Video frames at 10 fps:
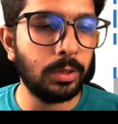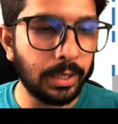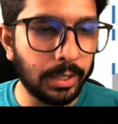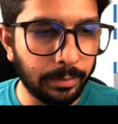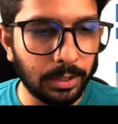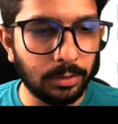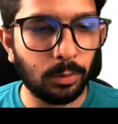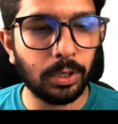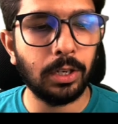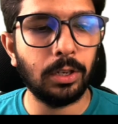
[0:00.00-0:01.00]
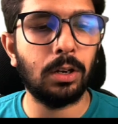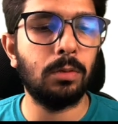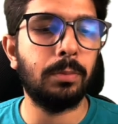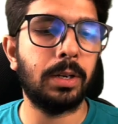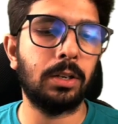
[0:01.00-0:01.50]
the animal is walking now,
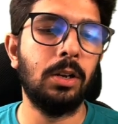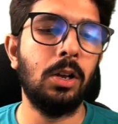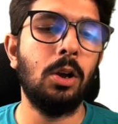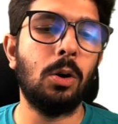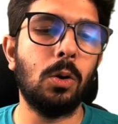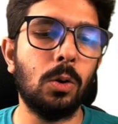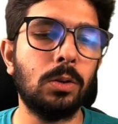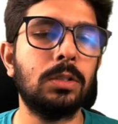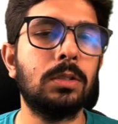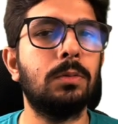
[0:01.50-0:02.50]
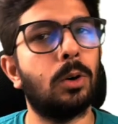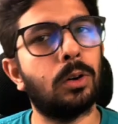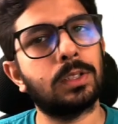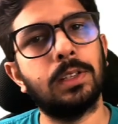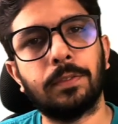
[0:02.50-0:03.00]
but horse
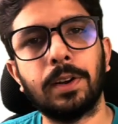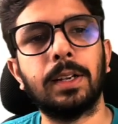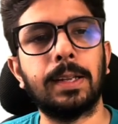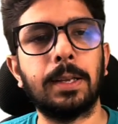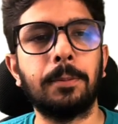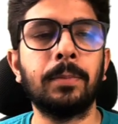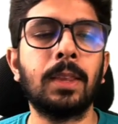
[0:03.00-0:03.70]
walks differently.